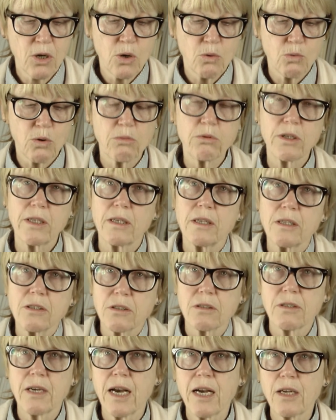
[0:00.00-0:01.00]
where we
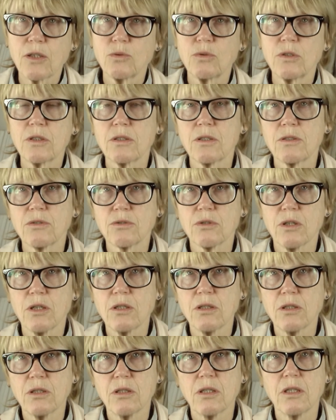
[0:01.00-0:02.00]
interact with and
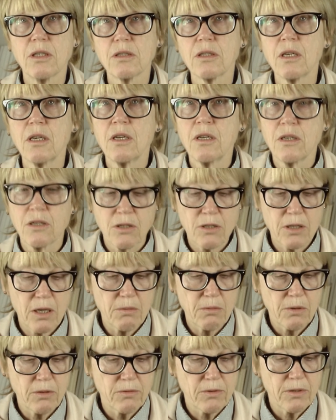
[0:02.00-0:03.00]
draw on
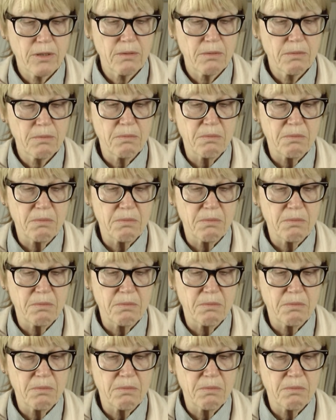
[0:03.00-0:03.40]
some of the